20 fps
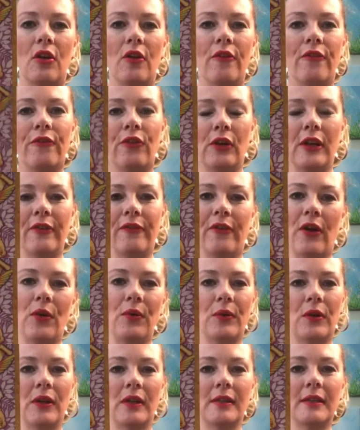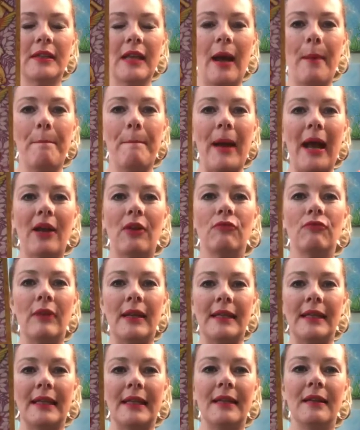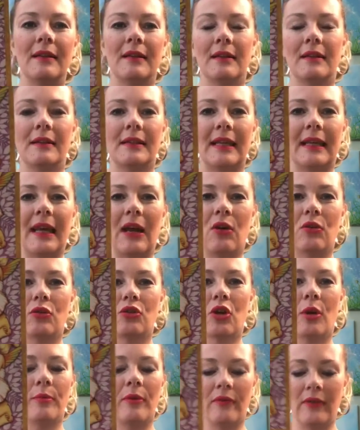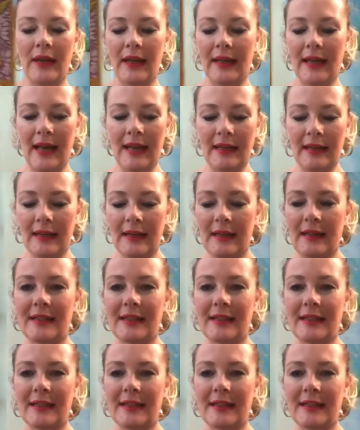fully focused, and back ready to get on top of it again.